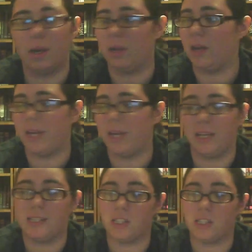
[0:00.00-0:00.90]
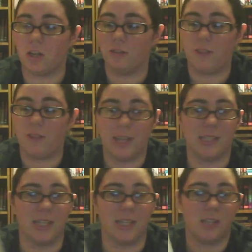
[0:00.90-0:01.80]
And it's adult
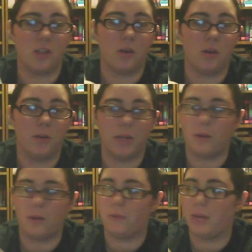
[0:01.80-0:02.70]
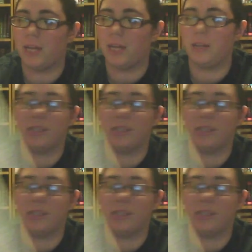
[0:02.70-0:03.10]
fantasy, so, you know, and it's